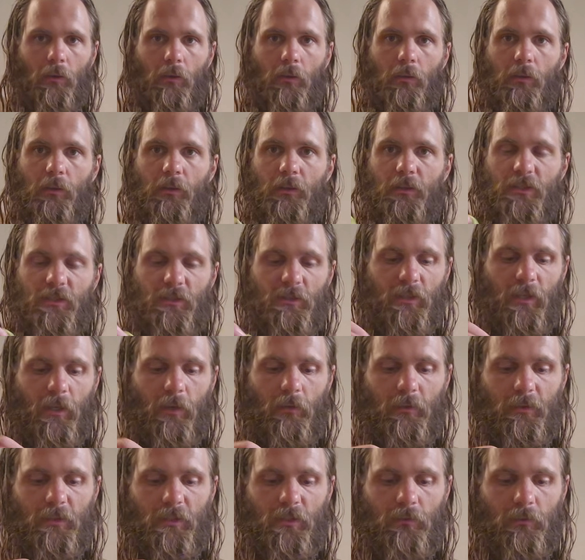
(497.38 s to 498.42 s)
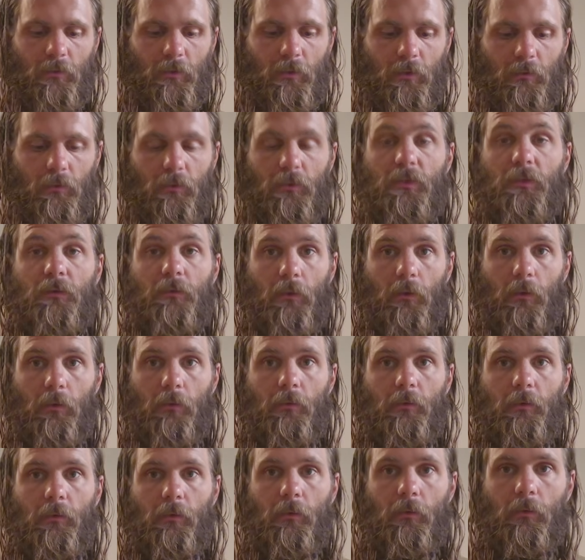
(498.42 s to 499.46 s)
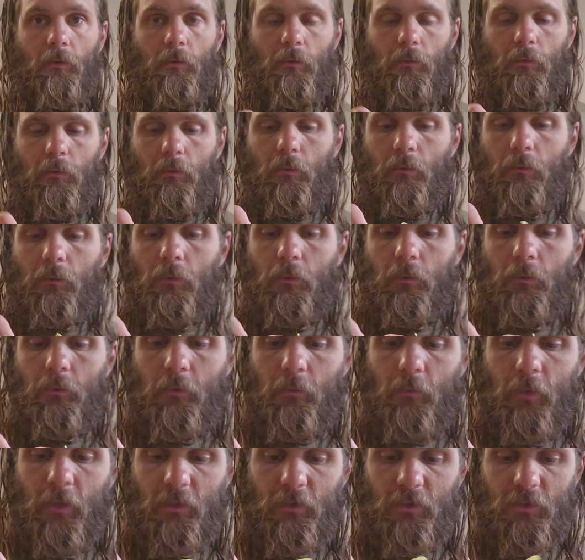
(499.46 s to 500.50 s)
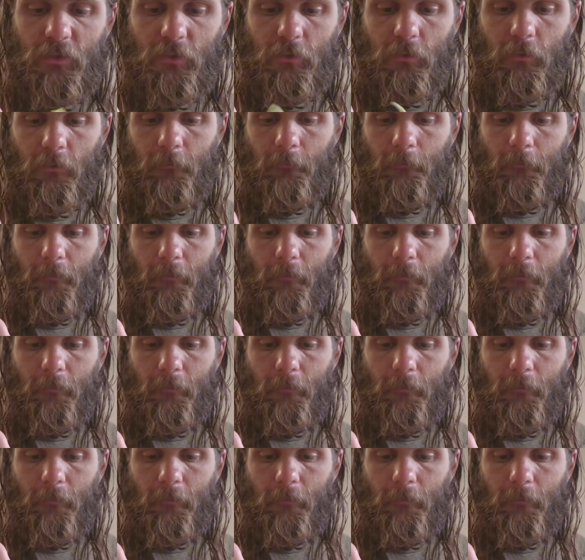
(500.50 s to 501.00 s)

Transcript: because now it's going to go to the lower register.